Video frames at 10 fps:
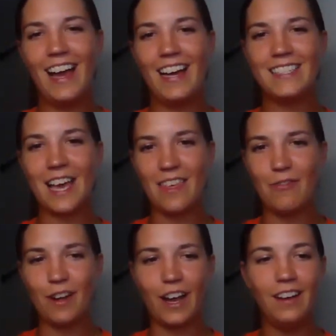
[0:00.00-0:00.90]
South
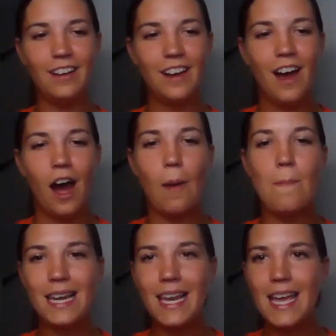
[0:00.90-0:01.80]
Africa. I
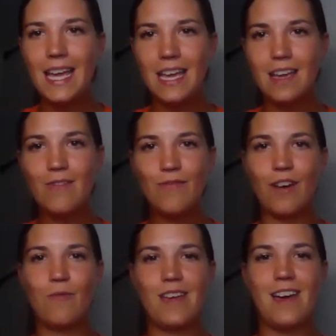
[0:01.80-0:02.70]
believe
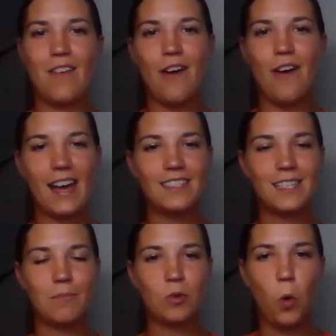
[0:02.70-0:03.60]
that we have had
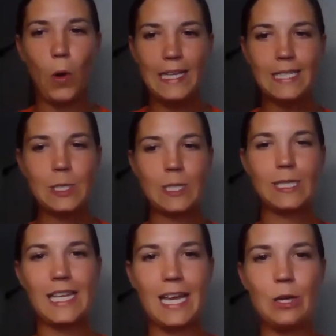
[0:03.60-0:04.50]
some
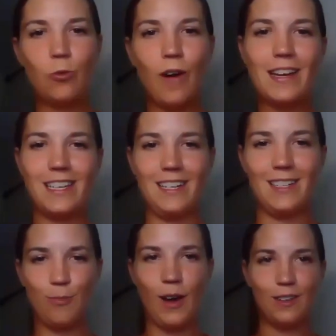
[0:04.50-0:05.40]
questions in already
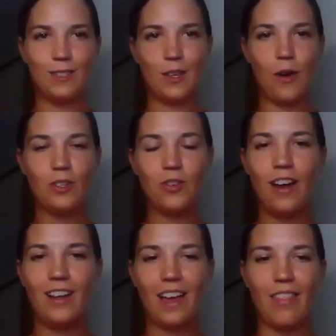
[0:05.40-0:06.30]
as well. So I'll
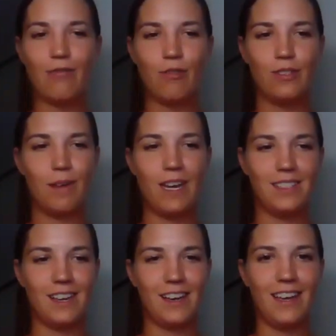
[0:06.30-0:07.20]
try and get through as many
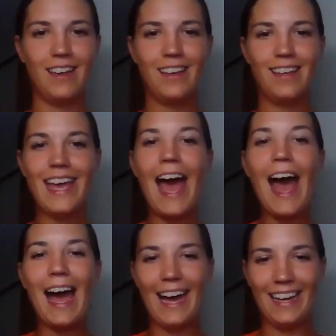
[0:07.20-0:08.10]
as I
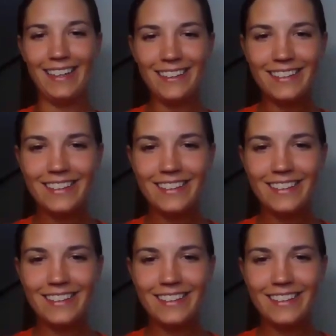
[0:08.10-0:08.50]
can.